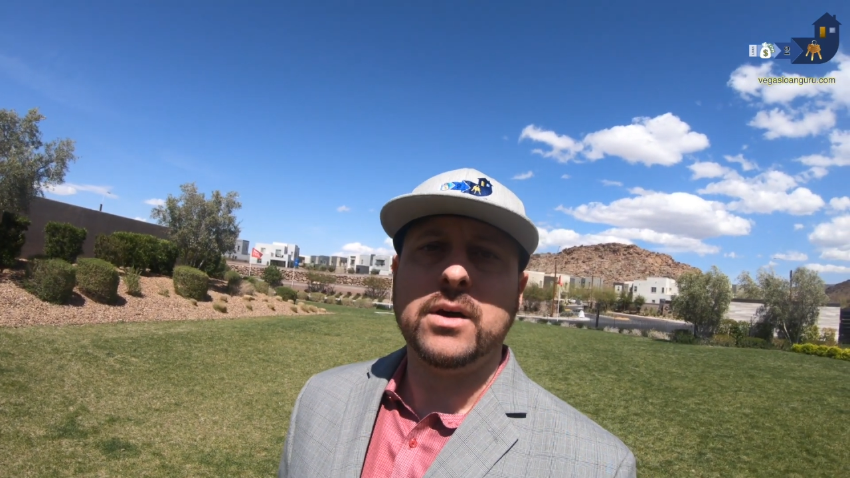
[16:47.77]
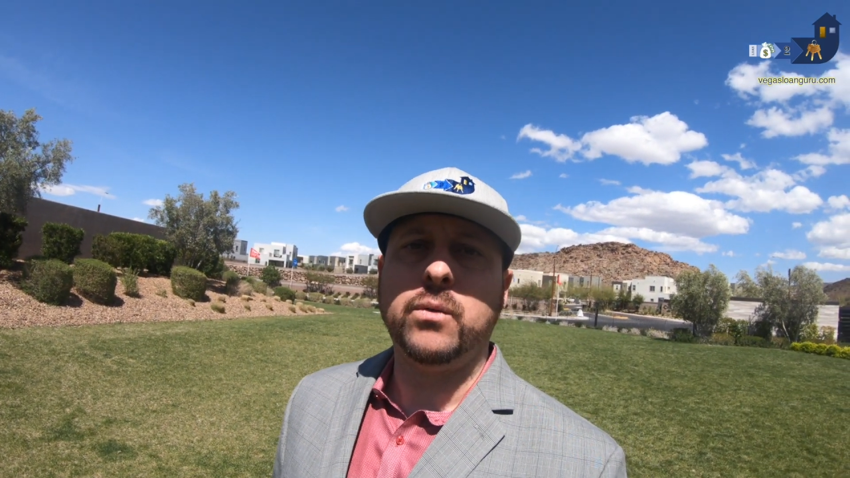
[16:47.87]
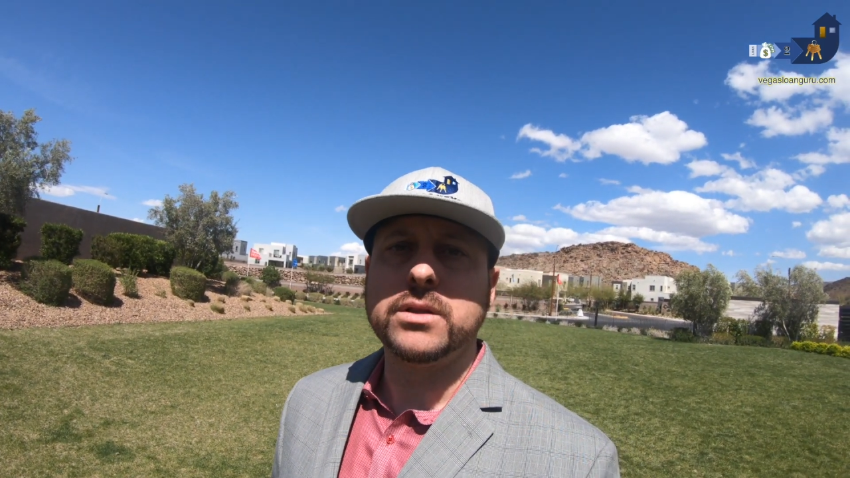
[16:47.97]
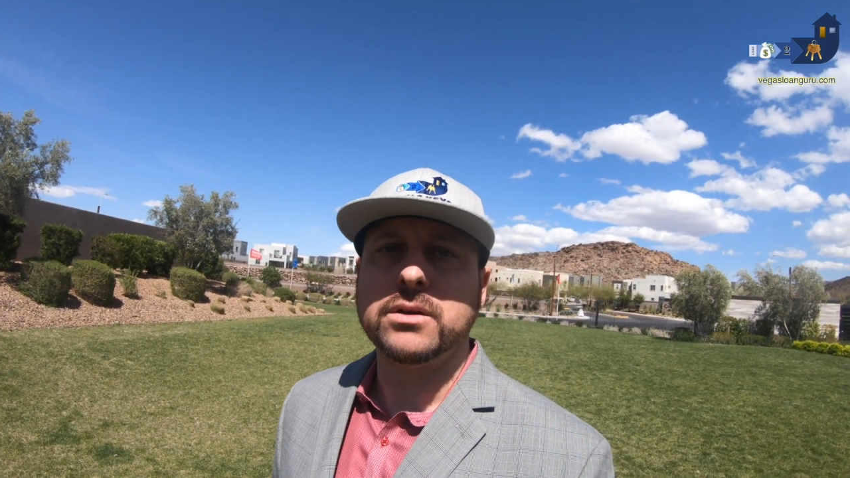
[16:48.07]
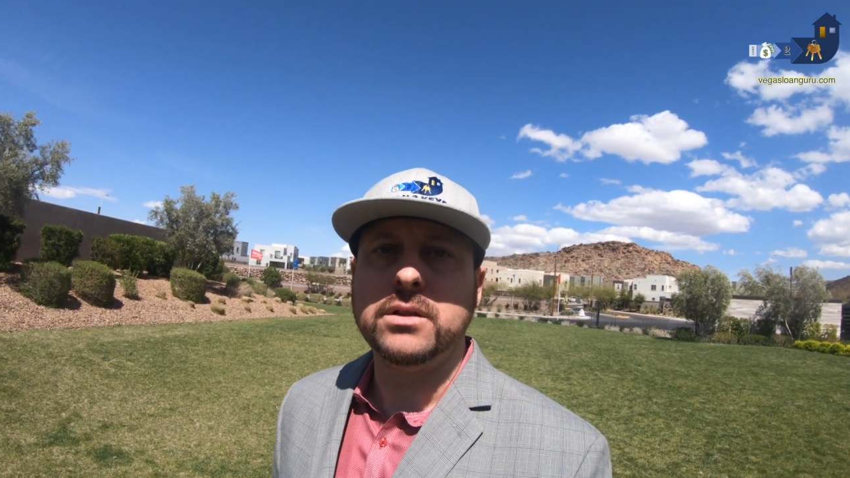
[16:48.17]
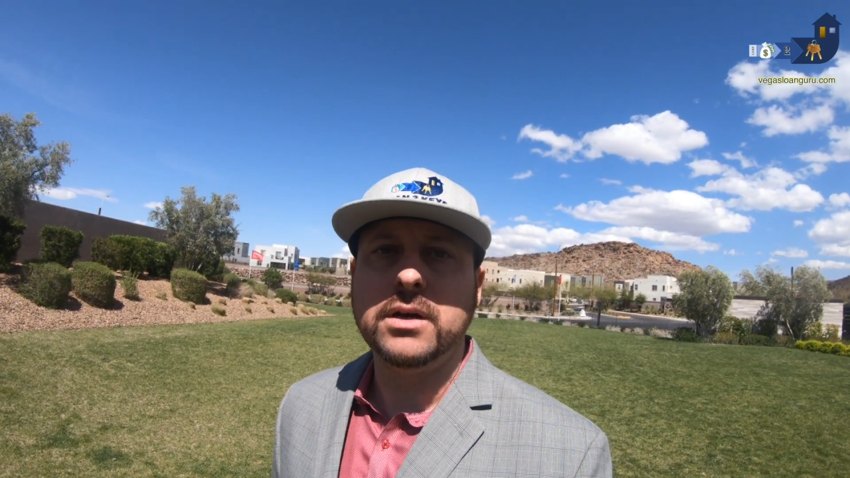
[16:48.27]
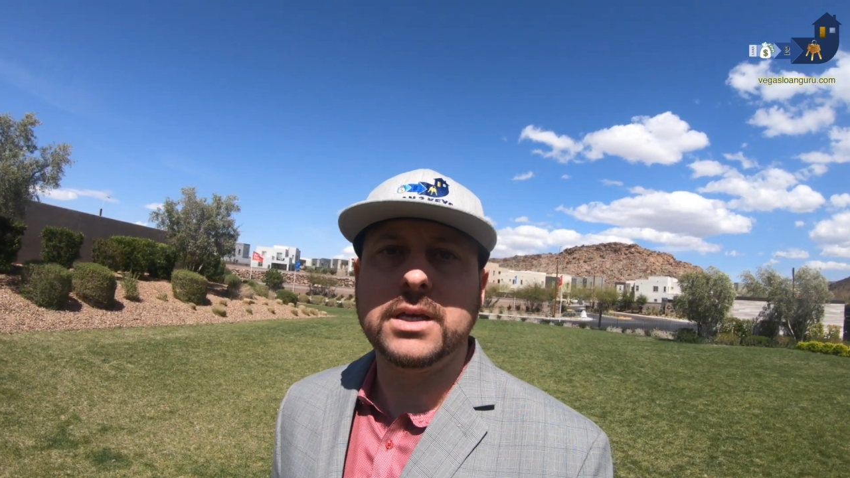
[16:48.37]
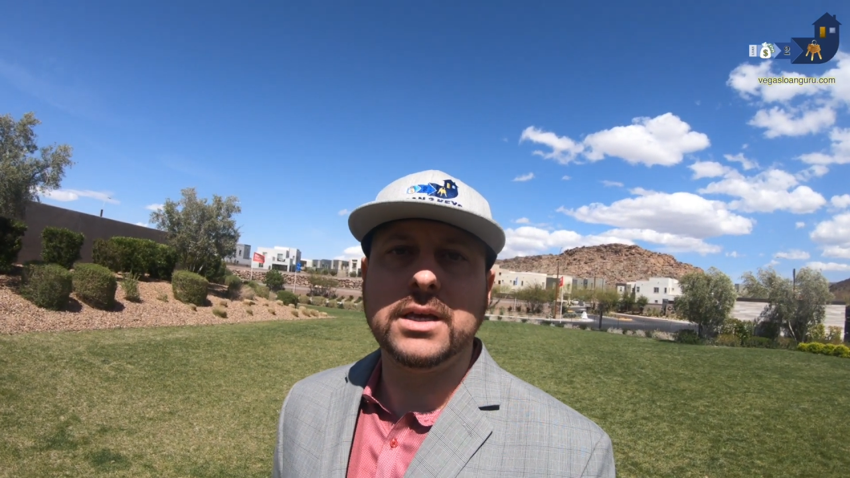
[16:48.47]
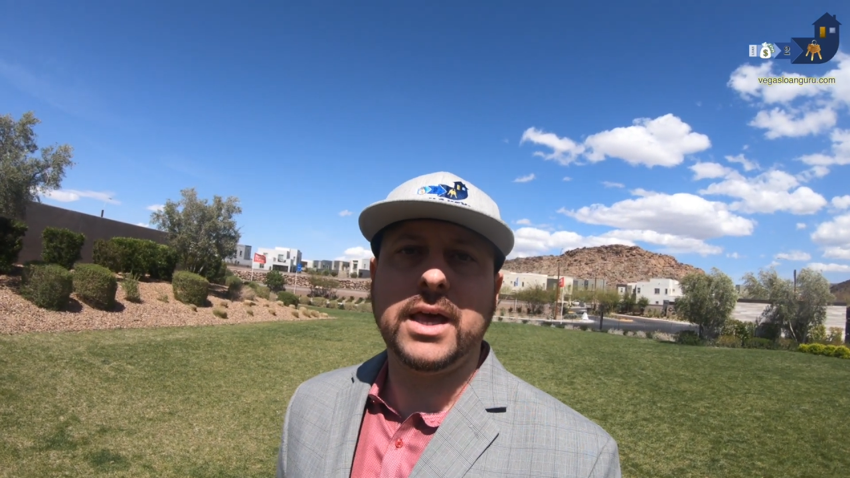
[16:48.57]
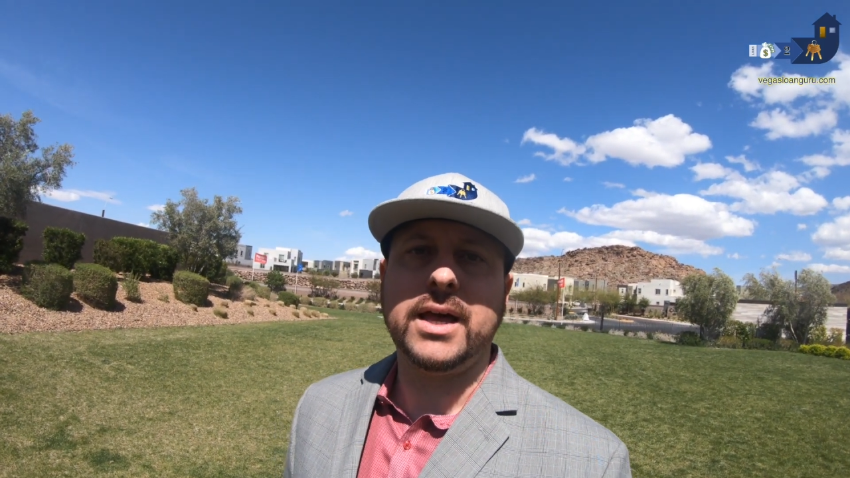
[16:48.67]
What they're
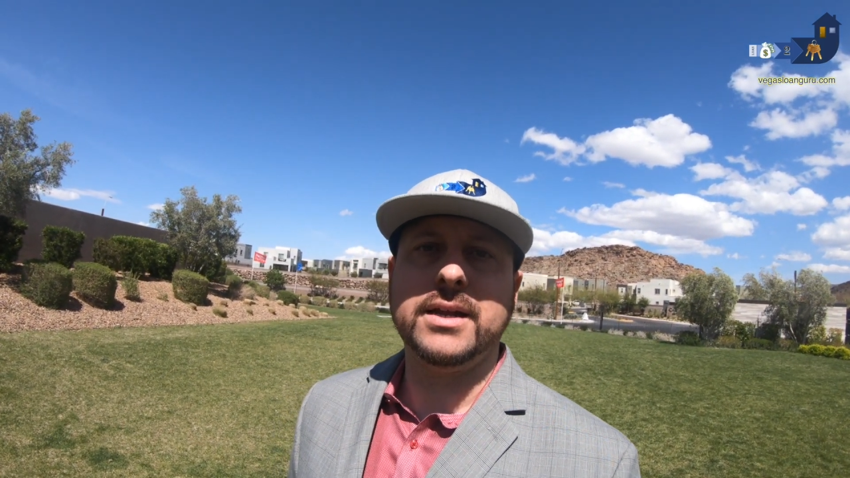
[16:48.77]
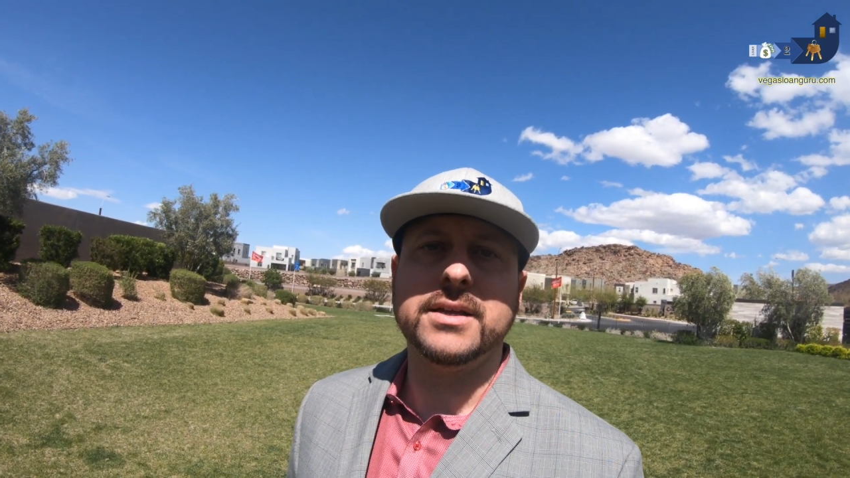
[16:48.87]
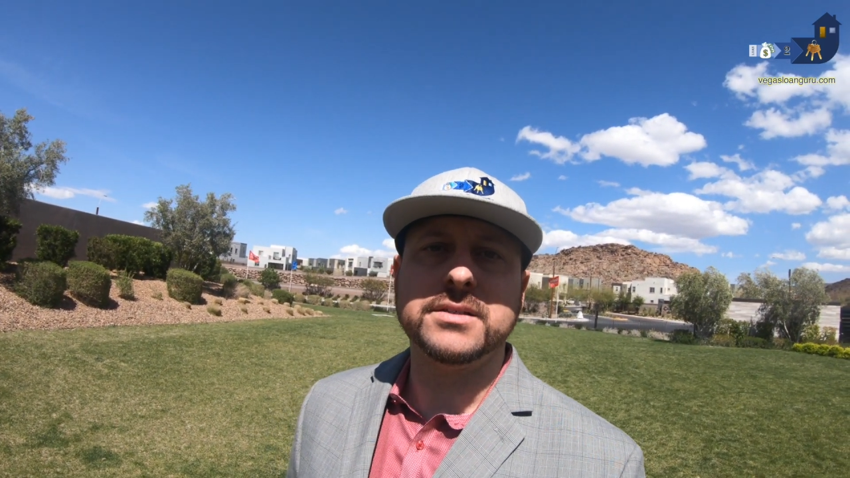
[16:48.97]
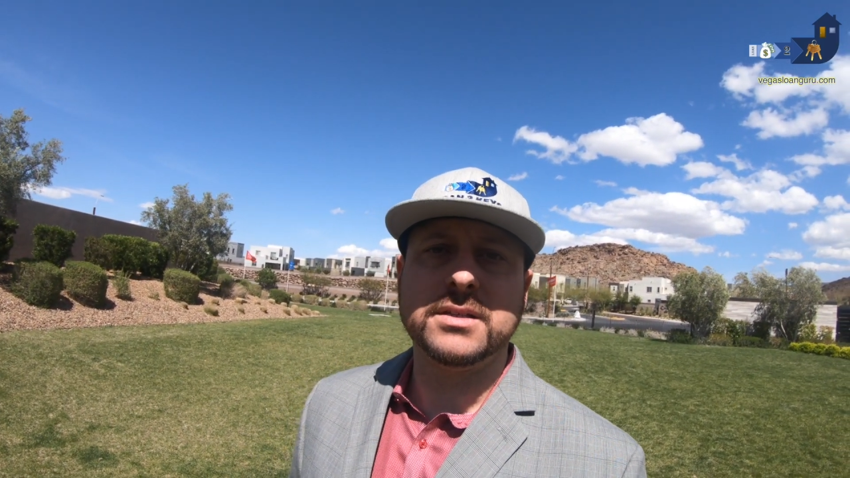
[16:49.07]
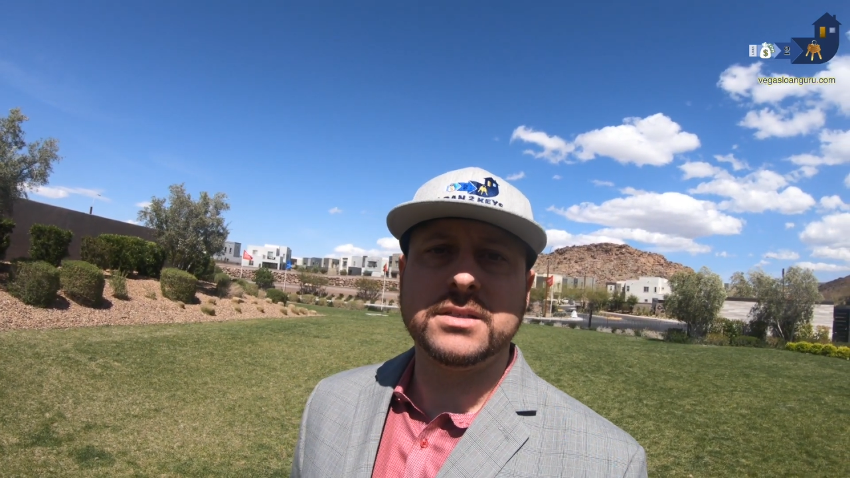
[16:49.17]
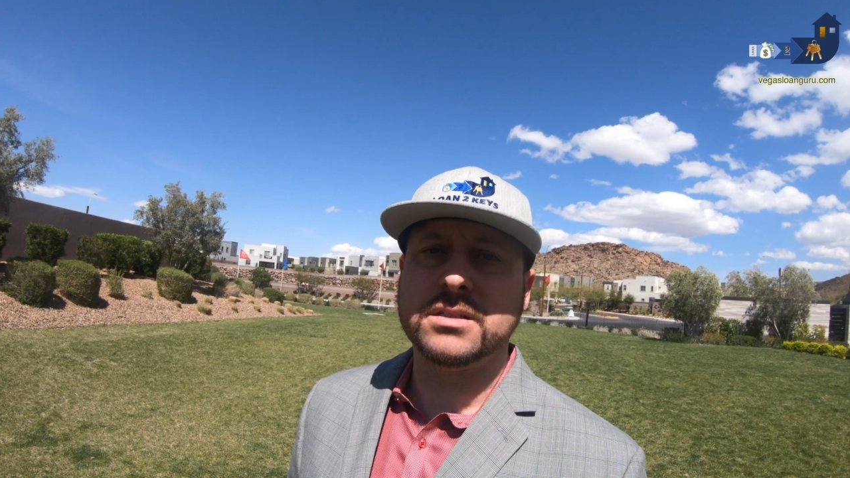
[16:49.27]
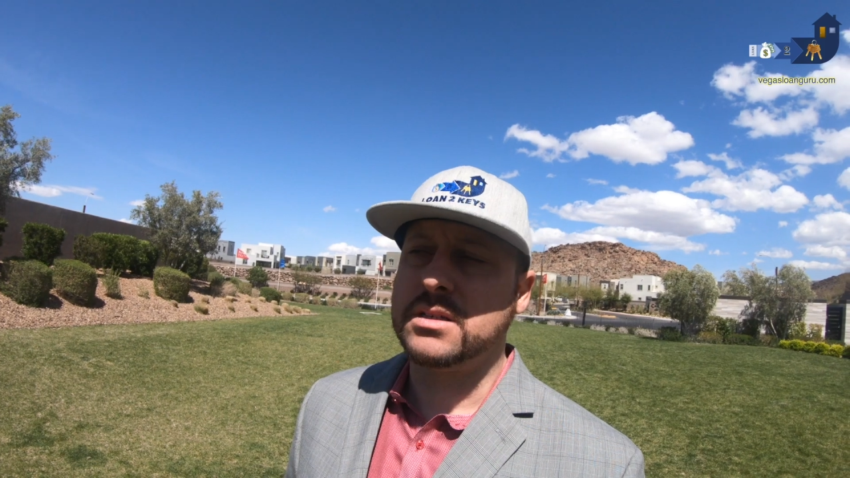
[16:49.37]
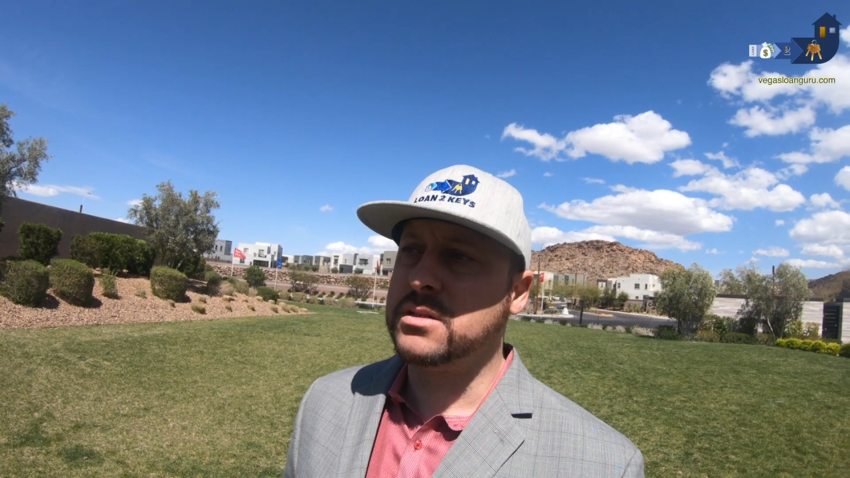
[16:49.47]
looking at is this is